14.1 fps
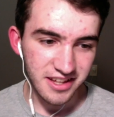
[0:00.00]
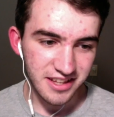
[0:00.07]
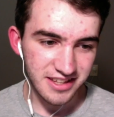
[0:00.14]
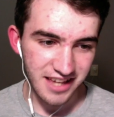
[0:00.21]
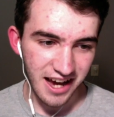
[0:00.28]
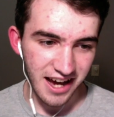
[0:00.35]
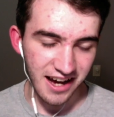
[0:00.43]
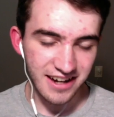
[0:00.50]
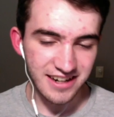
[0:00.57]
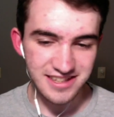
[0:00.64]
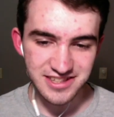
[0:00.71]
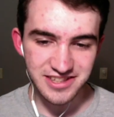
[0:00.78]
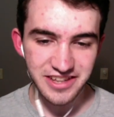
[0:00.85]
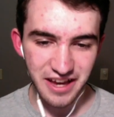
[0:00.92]
yeah,
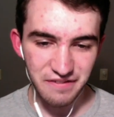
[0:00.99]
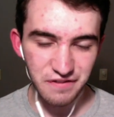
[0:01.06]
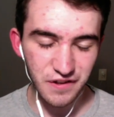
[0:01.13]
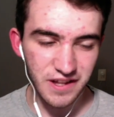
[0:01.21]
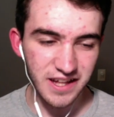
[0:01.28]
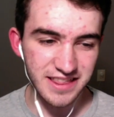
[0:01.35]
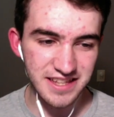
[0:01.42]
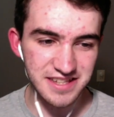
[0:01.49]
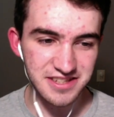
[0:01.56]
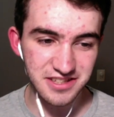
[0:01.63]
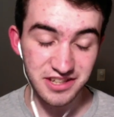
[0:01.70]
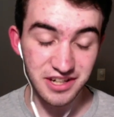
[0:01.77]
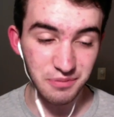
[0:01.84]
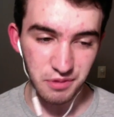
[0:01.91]
honestly, I feel like this is
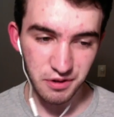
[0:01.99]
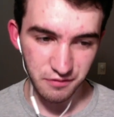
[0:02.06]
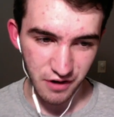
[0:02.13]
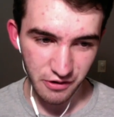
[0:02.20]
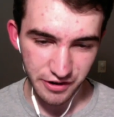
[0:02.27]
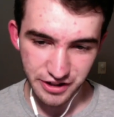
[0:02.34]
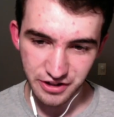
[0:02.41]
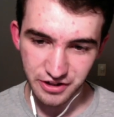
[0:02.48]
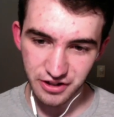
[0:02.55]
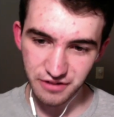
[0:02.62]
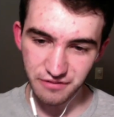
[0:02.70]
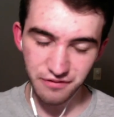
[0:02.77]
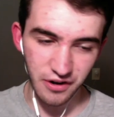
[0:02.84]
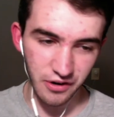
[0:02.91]
going to be very good,
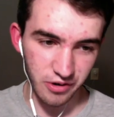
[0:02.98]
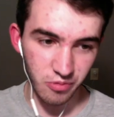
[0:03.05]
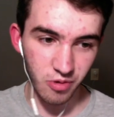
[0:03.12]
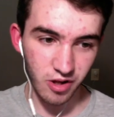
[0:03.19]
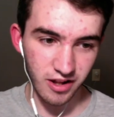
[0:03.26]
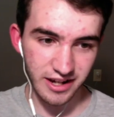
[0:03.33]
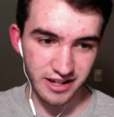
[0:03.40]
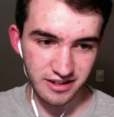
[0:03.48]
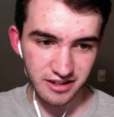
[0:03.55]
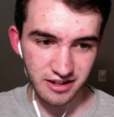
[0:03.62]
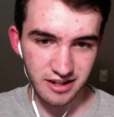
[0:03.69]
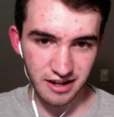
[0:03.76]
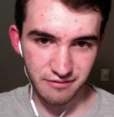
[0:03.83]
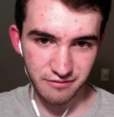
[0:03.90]
very well edited,
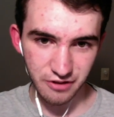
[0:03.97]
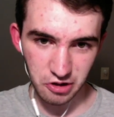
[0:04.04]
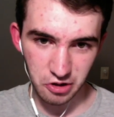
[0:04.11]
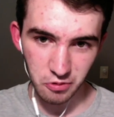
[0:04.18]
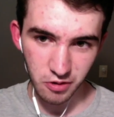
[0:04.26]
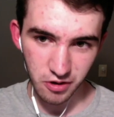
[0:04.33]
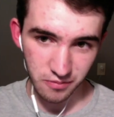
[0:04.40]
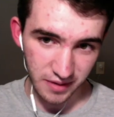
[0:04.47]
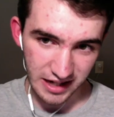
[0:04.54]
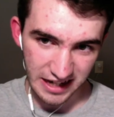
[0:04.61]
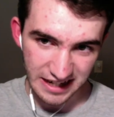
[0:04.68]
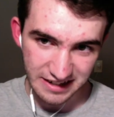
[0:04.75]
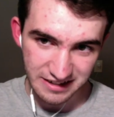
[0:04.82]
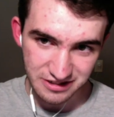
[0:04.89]
and very well
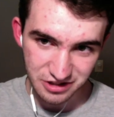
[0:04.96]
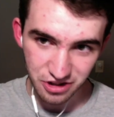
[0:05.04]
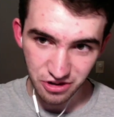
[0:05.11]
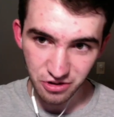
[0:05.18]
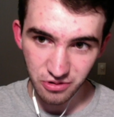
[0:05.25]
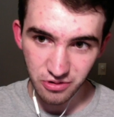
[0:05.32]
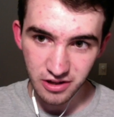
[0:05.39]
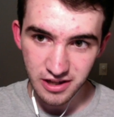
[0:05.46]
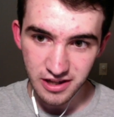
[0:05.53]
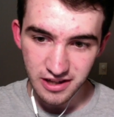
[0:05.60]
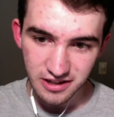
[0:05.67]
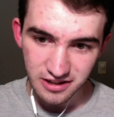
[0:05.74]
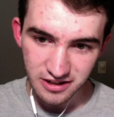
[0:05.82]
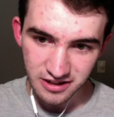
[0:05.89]
made, too.
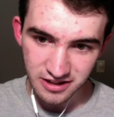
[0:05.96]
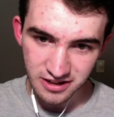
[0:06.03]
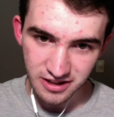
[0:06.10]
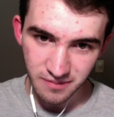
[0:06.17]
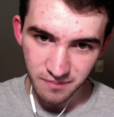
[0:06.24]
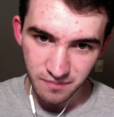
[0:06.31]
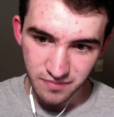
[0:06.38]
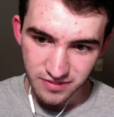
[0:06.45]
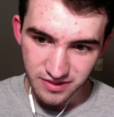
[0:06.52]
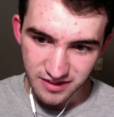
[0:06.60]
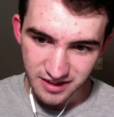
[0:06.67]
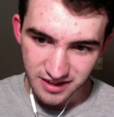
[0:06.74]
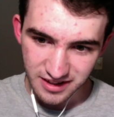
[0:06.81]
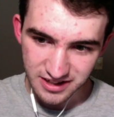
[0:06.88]

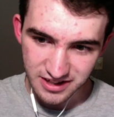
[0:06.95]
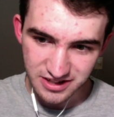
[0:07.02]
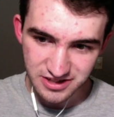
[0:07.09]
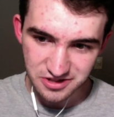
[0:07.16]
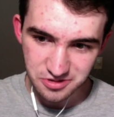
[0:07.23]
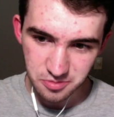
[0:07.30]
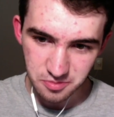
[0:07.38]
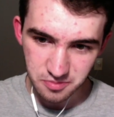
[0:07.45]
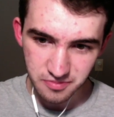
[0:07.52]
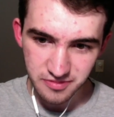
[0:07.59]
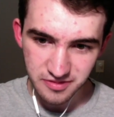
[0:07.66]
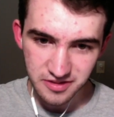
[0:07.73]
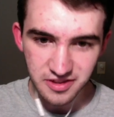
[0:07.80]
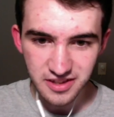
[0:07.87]
Because,
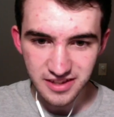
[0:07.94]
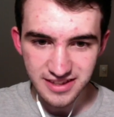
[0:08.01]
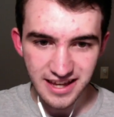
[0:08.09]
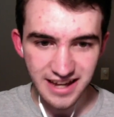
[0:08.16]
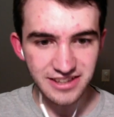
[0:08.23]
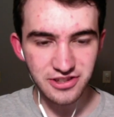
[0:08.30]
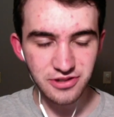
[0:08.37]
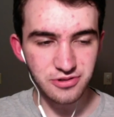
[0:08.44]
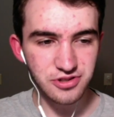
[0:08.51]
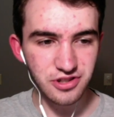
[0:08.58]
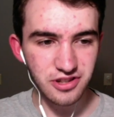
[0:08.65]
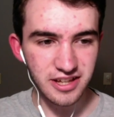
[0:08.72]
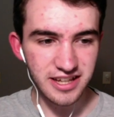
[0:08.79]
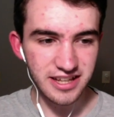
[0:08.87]
yeah,
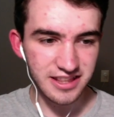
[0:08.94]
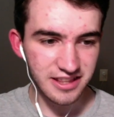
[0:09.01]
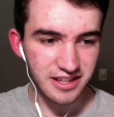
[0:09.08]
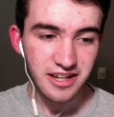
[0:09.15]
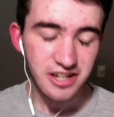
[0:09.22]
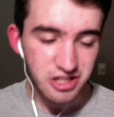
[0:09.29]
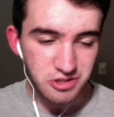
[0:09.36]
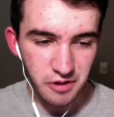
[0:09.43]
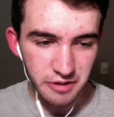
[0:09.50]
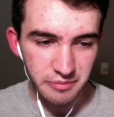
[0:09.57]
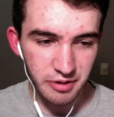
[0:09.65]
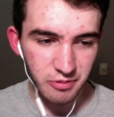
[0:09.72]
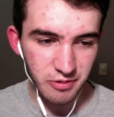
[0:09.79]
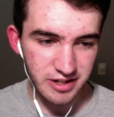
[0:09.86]
usually
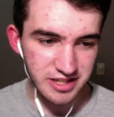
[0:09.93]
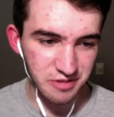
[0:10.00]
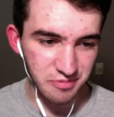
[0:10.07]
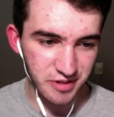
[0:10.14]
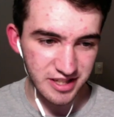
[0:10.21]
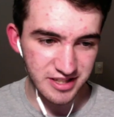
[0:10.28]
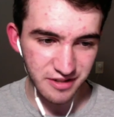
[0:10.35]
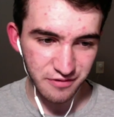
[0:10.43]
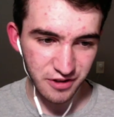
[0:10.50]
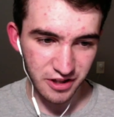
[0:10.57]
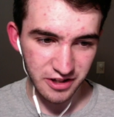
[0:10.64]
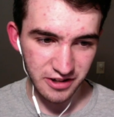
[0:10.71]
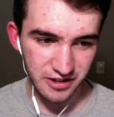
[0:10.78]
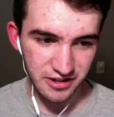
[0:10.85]
Spider-Man YTPs I feel like
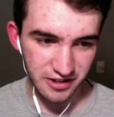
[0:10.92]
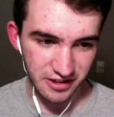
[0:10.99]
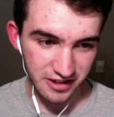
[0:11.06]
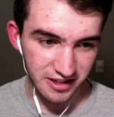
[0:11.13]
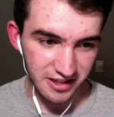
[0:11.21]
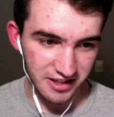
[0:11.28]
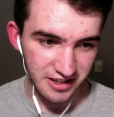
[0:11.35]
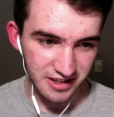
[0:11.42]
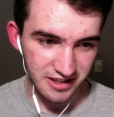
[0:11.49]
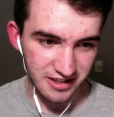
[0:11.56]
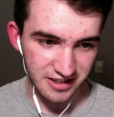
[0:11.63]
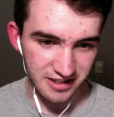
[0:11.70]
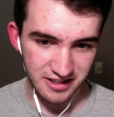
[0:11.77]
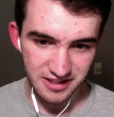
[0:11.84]
are good.
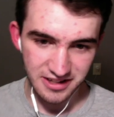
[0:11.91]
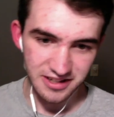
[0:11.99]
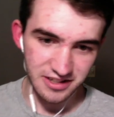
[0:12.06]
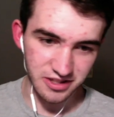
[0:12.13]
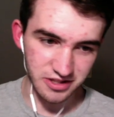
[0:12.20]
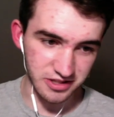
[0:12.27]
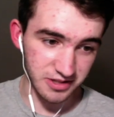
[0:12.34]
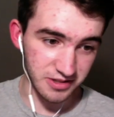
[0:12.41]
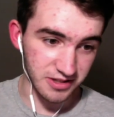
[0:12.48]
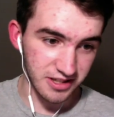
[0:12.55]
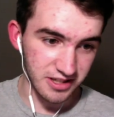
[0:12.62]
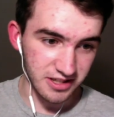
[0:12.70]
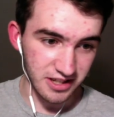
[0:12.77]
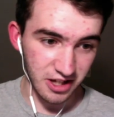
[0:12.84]

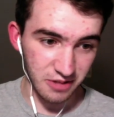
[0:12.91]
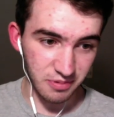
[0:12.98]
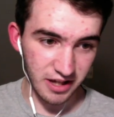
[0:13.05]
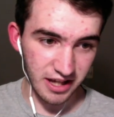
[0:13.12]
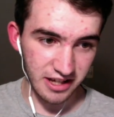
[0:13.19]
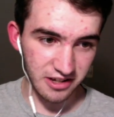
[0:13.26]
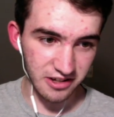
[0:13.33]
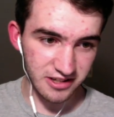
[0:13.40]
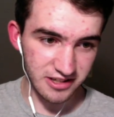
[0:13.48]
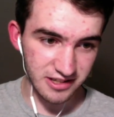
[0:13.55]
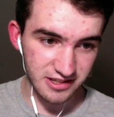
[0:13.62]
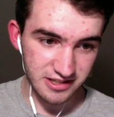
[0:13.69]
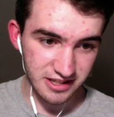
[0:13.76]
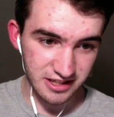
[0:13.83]
Alpaca Hawk
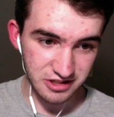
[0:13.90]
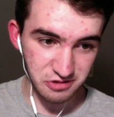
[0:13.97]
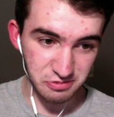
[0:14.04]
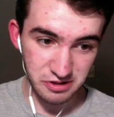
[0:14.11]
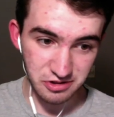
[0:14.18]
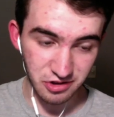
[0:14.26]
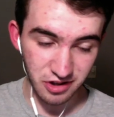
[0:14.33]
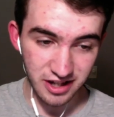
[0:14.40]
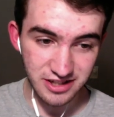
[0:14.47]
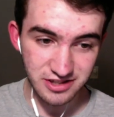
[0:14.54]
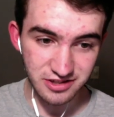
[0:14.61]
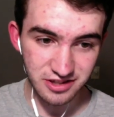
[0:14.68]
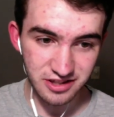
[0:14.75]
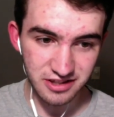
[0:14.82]
kind of specializes in